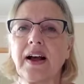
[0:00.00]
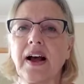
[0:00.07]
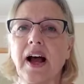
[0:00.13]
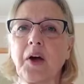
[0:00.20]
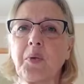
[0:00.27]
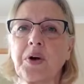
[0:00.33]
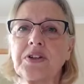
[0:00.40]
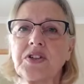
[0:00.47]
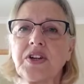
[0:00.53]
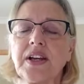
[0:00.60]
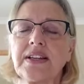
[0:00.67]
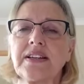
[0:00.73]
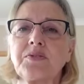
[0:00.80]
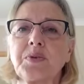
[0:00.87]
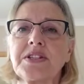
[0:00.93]
I want to
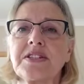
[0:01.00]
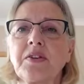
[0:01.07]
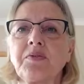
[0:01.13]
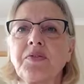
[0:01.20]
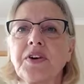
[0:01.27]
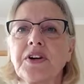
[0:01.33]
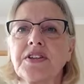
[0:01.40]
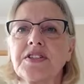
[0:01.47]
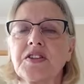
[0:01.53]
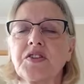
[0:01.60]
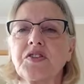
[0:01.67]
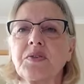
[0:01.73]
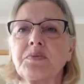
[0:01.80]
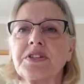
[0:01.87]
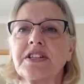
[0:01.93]
end with some verses
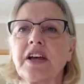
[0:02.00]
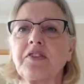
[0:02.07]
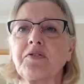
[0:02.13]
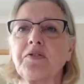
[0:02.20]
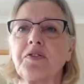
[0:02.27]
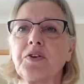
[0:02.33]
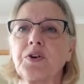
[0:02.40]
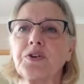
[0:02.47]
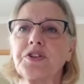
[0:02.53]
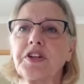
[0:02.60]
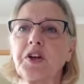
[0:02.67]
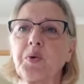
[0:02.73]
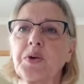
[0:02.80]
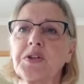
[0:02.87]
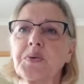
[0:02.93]
from Psalm 40,
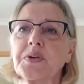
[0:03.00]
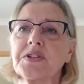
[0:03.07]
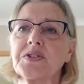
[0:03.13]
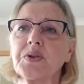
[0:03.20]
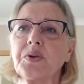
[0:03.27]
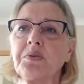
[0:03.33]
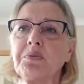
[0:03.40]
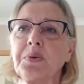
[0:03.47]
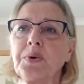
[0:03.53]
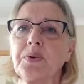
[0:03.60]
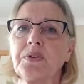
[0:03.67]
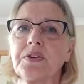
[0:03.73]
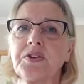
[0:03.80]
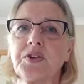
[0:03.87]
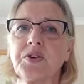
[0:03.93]
which were so
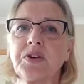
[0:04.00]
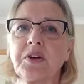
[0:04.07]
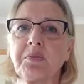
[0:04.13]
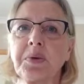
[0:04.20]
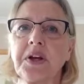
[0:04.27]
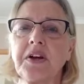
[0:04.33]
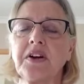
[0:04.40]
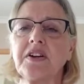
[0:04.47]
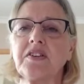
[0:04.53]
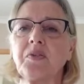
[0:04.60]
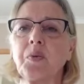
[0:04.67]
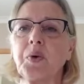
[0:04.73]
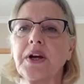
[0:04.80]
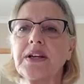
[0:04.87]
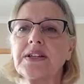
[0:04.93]
important during a period
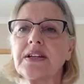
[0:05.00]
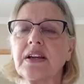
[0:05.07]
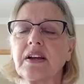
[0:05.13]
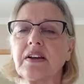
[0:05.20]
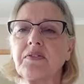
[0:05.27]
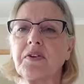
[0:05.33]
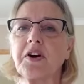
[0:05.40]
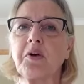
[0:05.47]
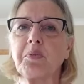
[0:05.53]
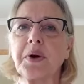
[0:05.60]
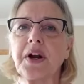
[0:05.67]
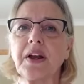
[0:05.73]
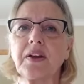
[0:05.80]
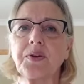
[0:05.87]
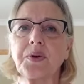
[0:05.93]
of waiting for a
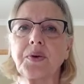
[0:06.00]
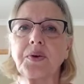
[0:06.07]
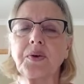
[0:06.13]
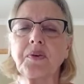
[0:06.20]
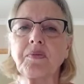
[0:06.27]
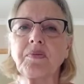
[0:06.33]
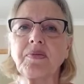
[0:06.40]
breakthrough.